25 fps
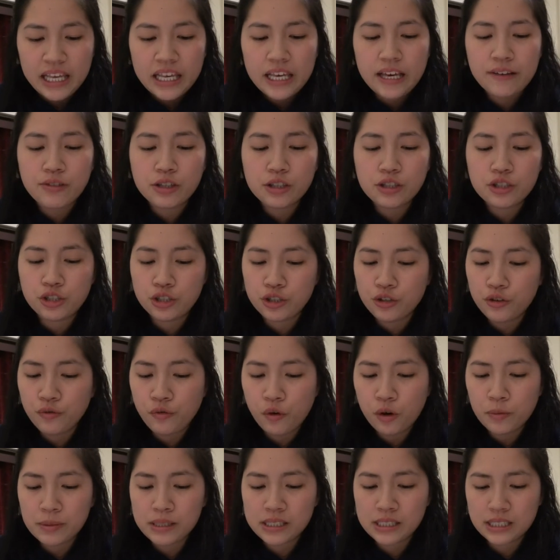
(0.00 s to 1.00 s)
If the two
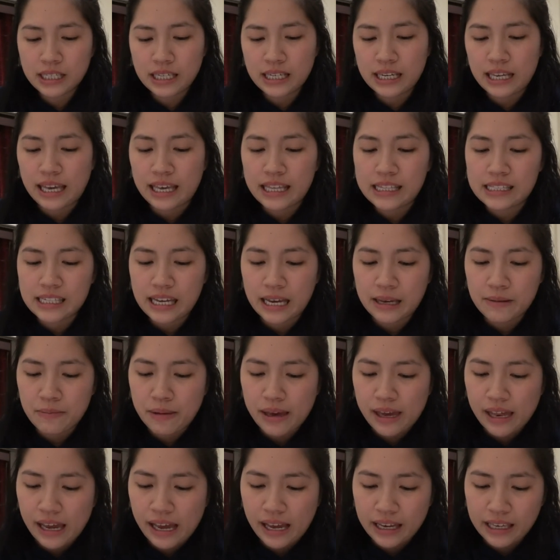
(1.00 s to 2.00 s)
former skinheads I
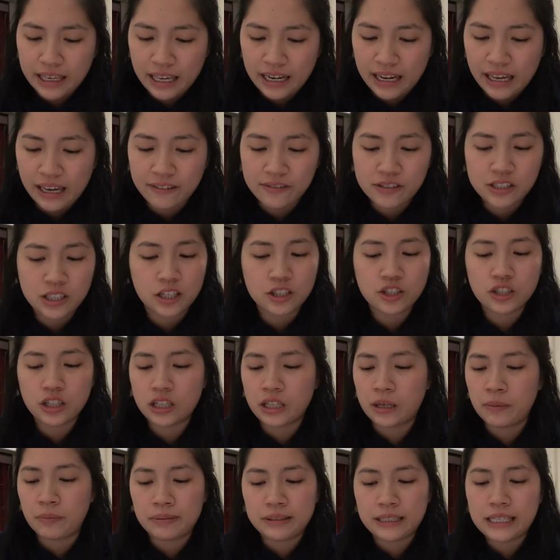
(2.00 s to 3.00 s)
met can have such a
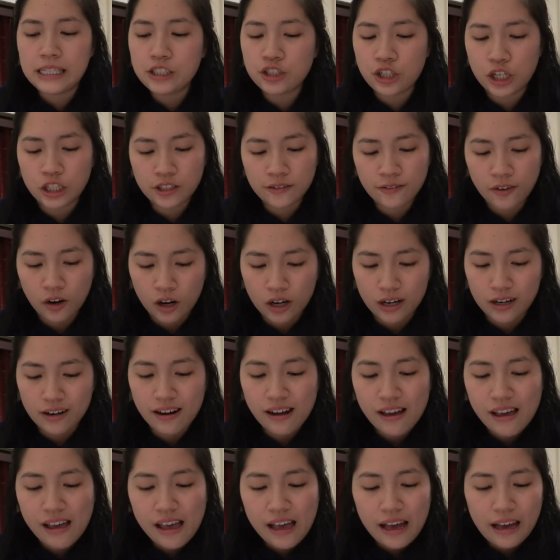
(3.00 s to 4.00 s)
complete change of
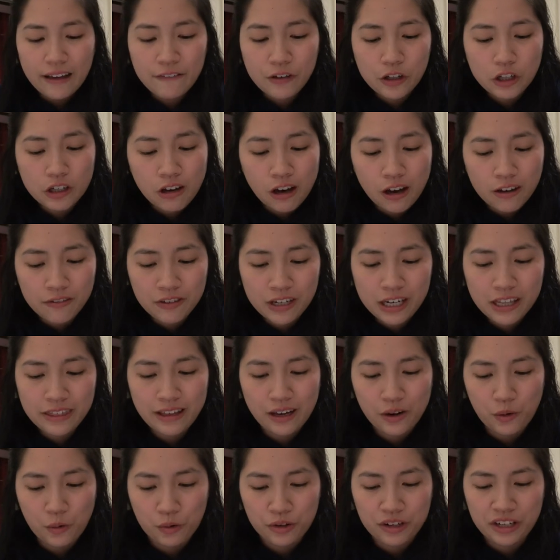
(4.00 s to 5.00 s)
heart, I feel confident
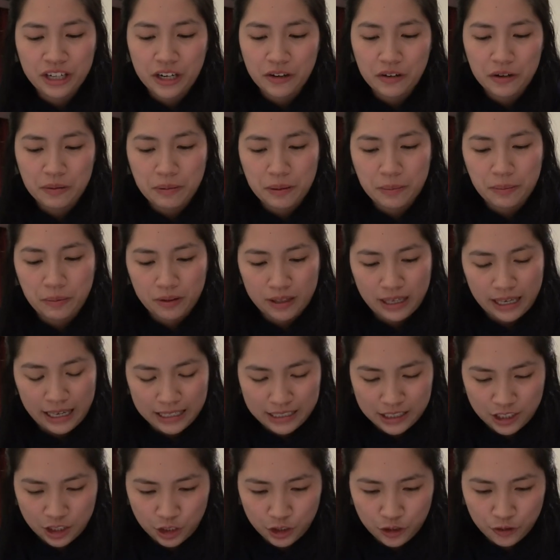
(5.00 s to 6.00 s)
that ordinary people
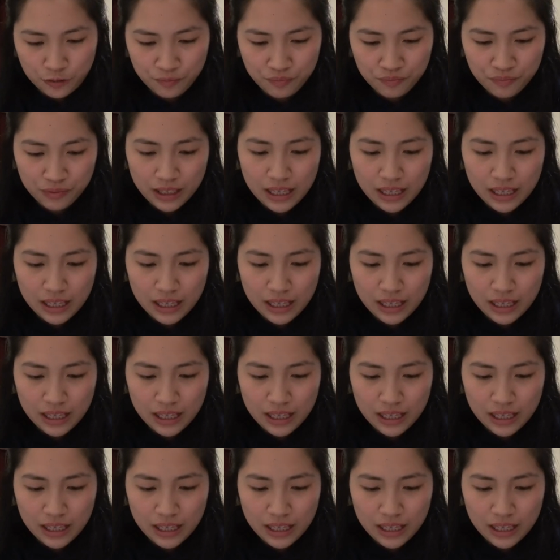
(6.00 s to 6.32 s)
can too.